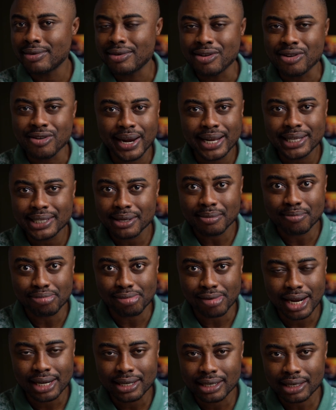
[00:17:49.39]
great
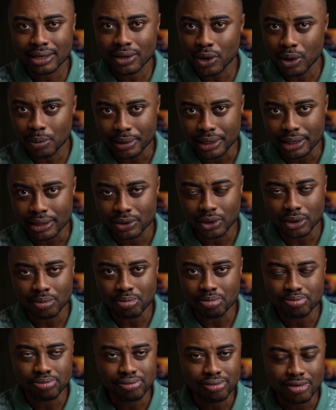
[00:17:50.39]
brand copies
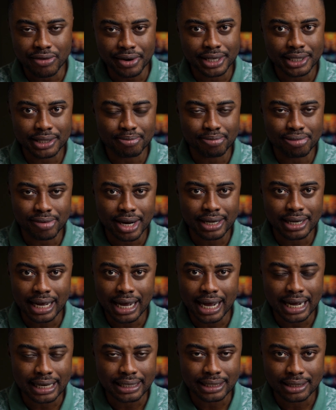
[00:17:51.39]
or great brand
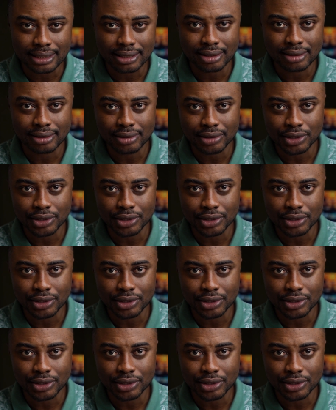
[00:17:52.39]
ads,